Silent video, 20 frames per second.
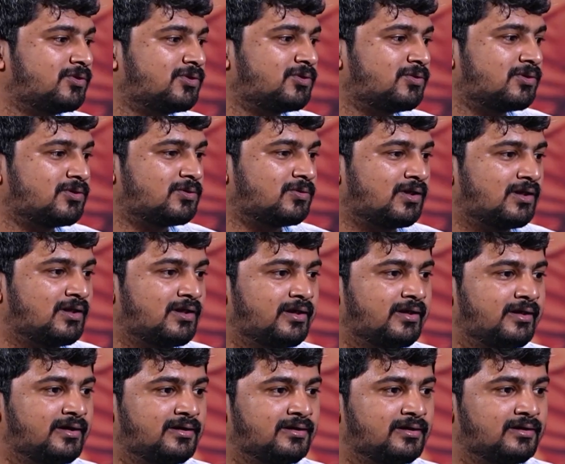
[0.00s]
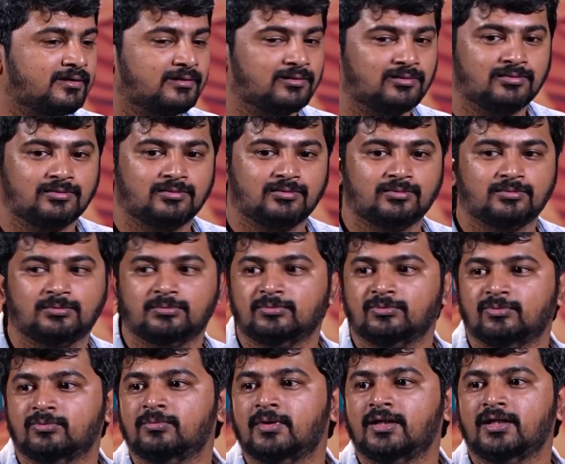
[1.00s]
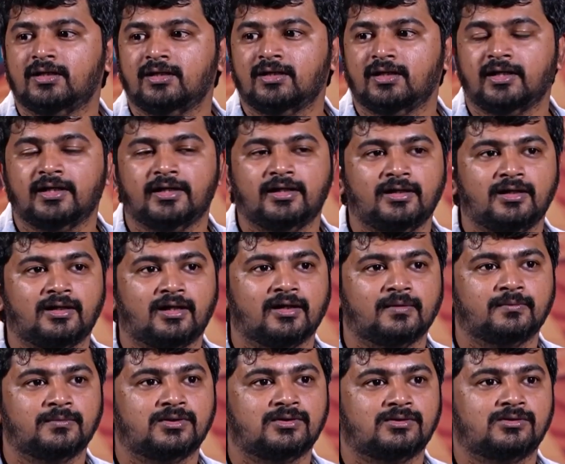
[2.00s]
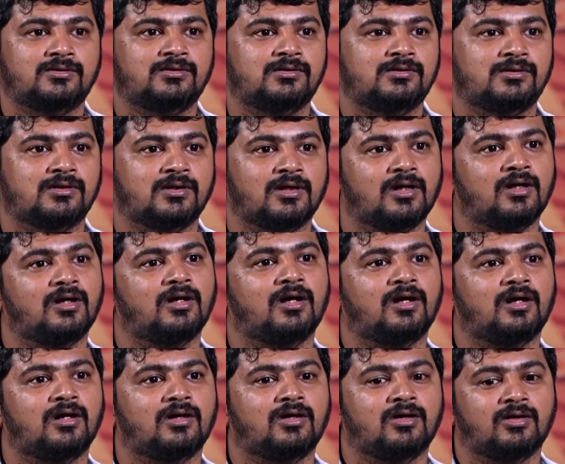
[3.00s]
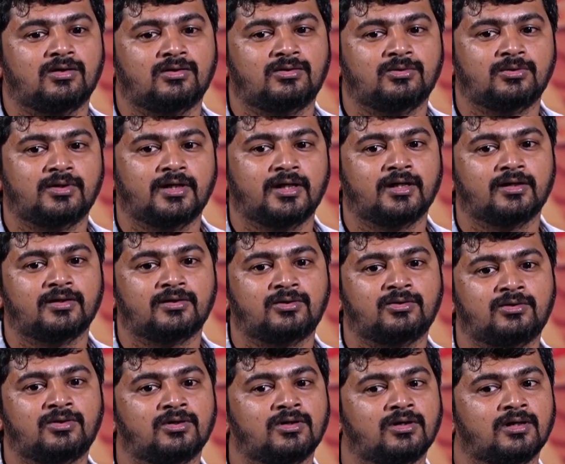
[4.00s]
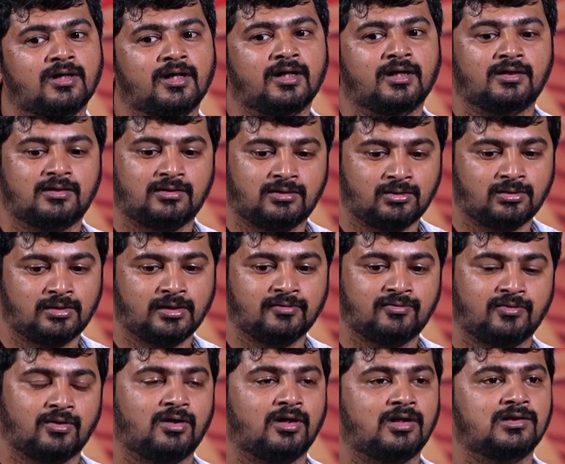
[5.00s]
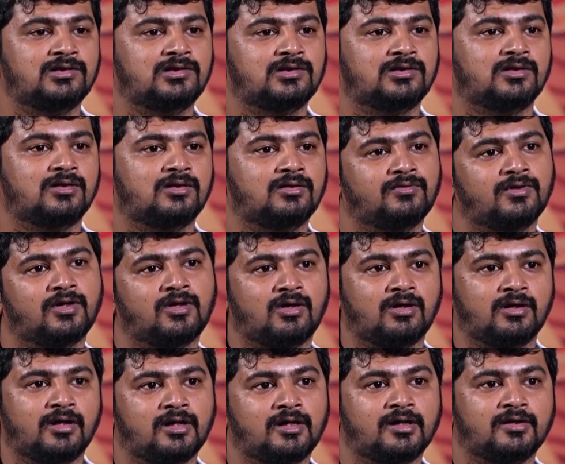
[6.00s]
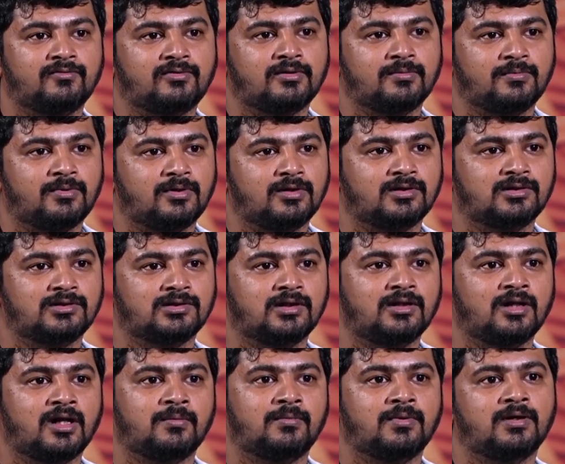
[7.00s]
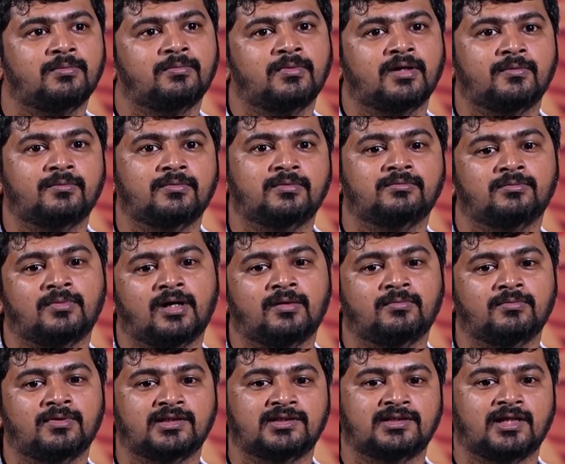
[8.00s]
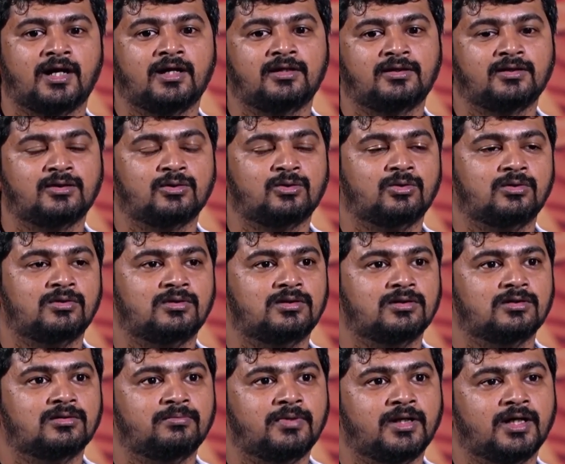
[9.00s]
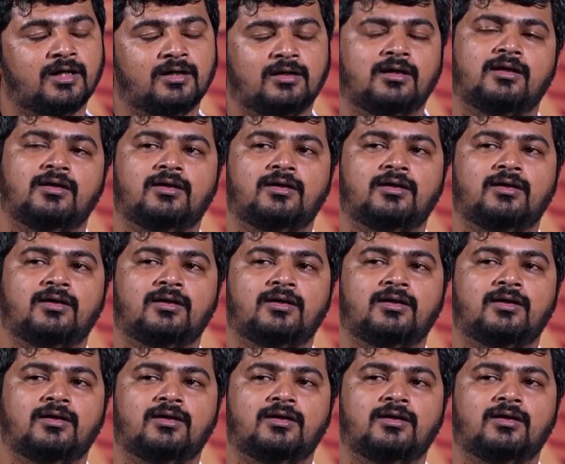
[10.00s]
was one day my AD came and told, today, like today for lunch, sir, we are not getting from production. Nabha ma'am, ma'am has sat and cooked biryani.